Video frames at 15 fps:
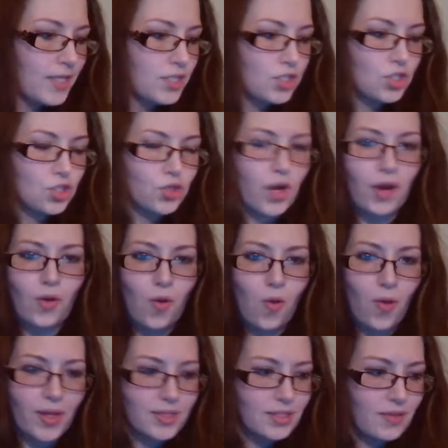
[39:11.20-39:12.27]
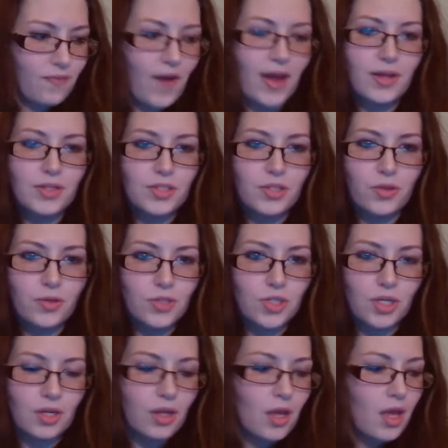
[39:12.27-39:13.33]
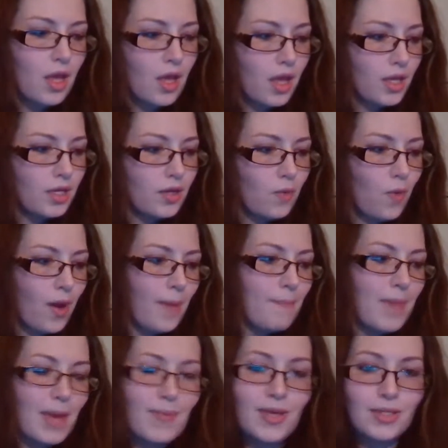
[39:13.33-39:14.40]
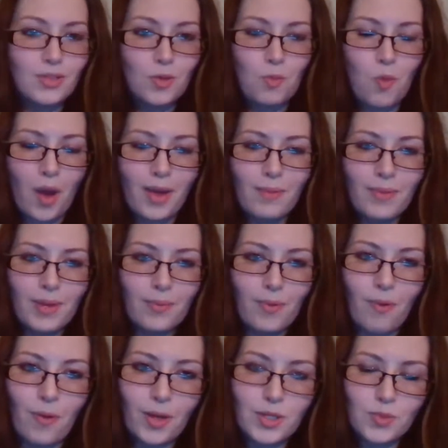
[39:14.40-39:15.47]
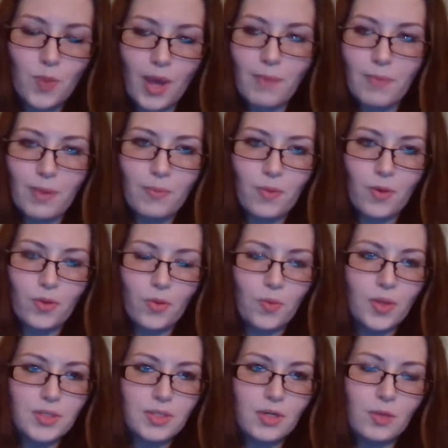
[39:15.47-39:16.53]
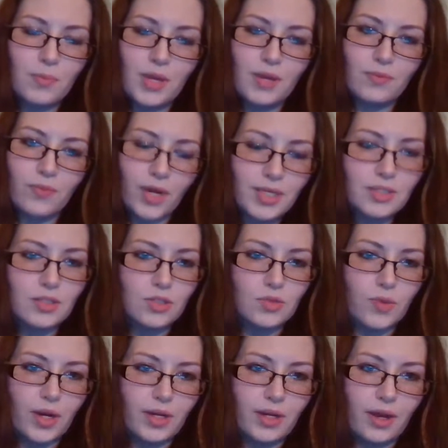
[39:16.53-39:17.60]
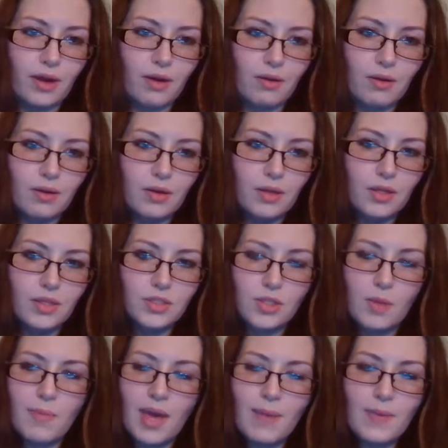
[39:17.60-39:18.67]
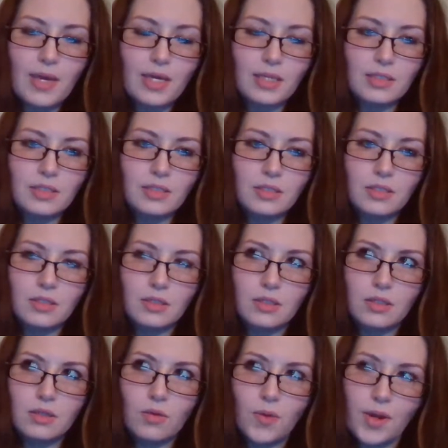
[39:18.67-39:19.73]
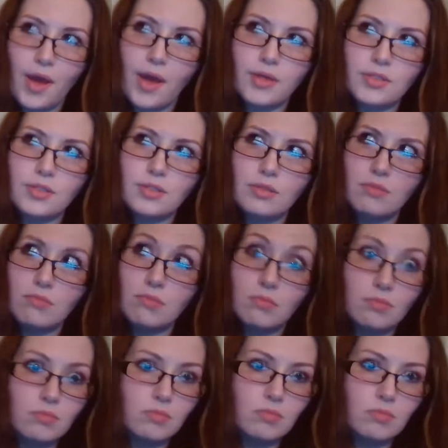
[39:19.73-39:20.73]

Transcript: this struggle and to find a solution. You know what? Maybe it's on white people because white people are the ones that are being racist right now. So maybe it's on us